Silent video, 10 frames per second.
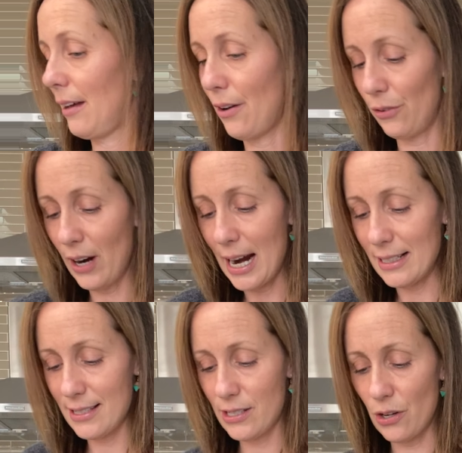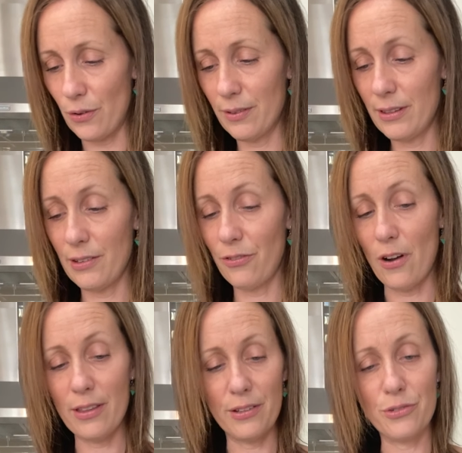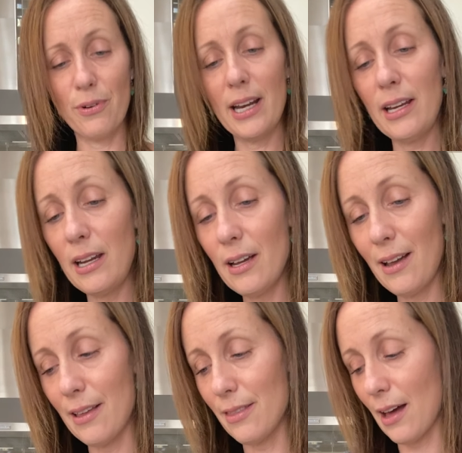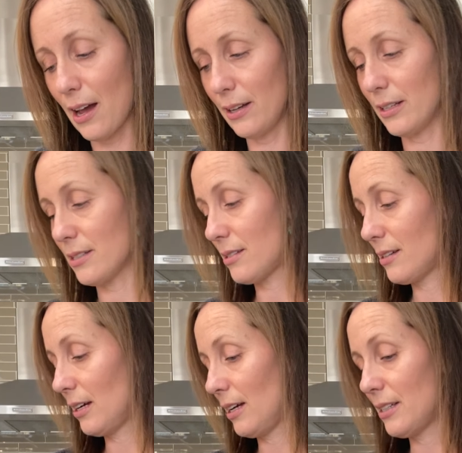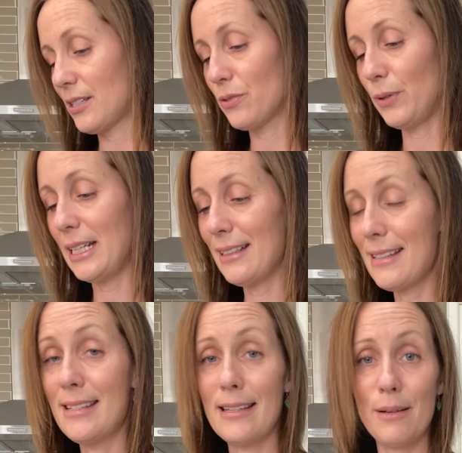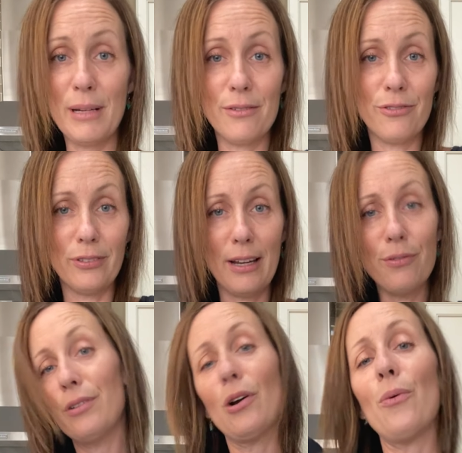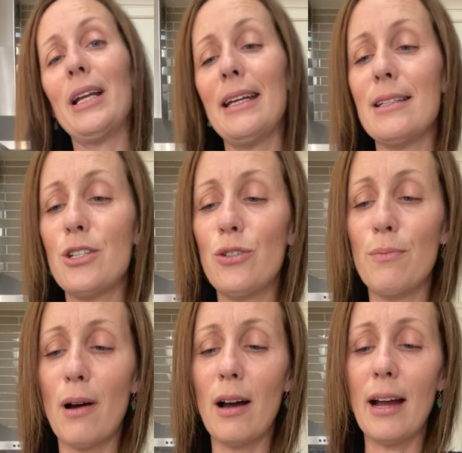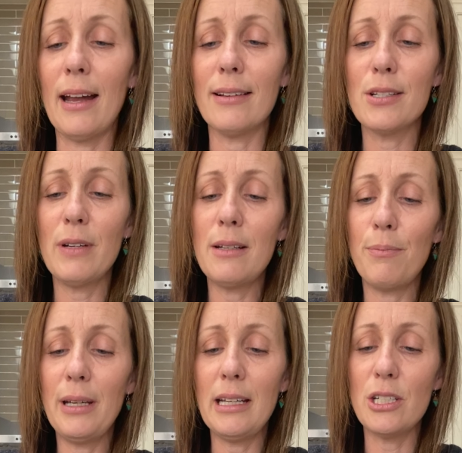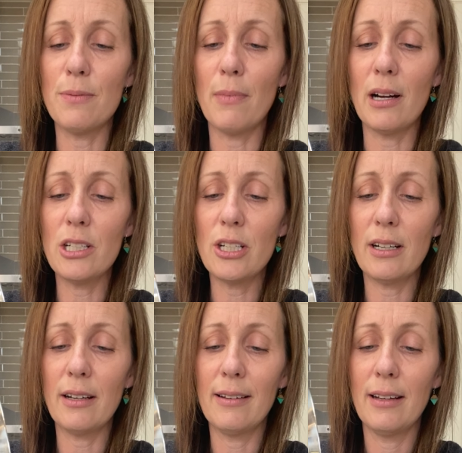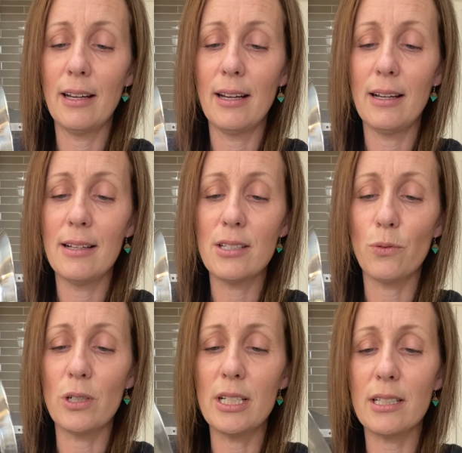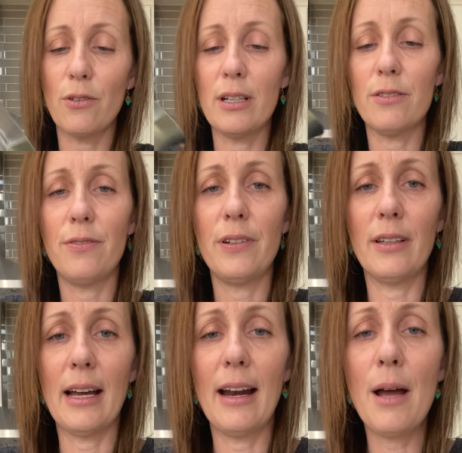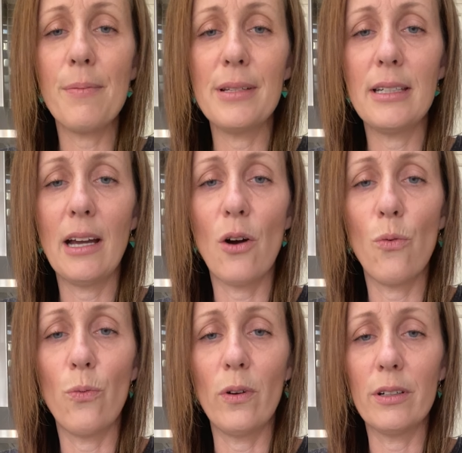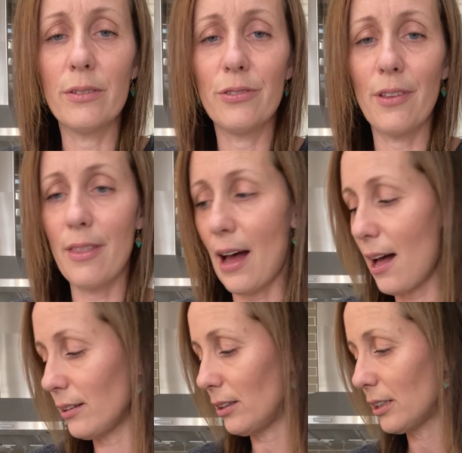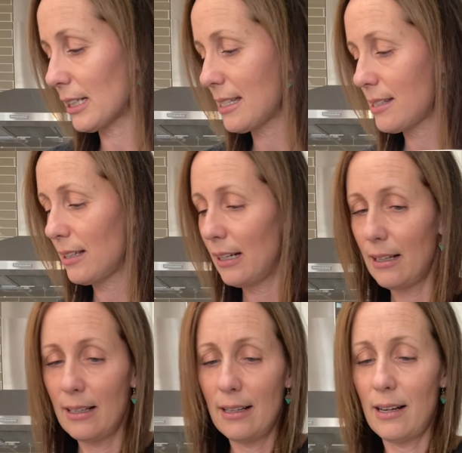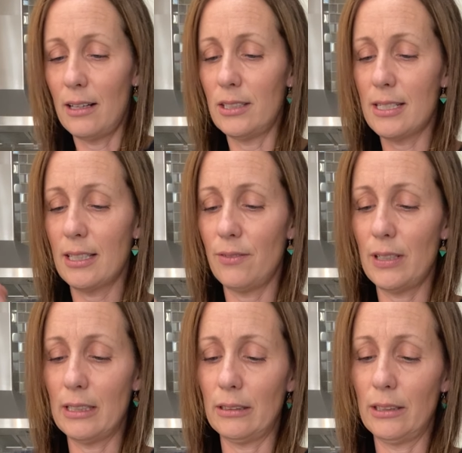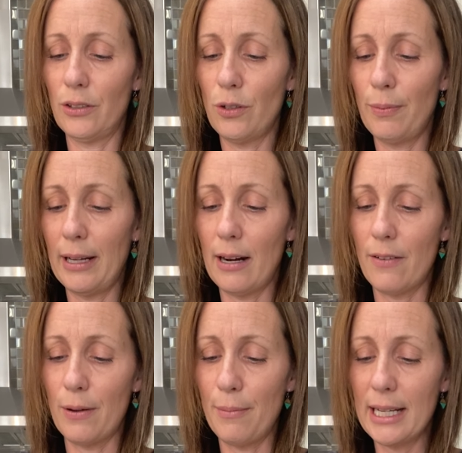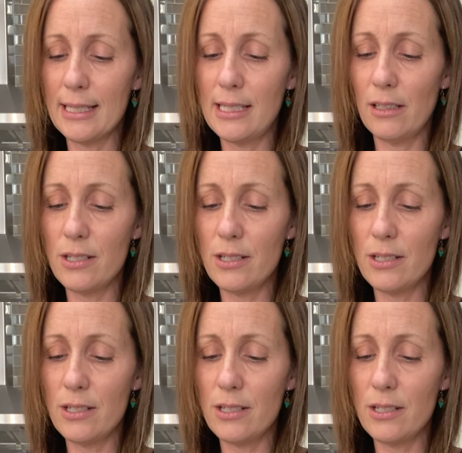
All right, so the froth is ready, and that is sweet cinnamon flavored going into my sweet peach matcha. So we're just going to fill that up, see how wonderful that looks. I'll just give it a little bit of a mix here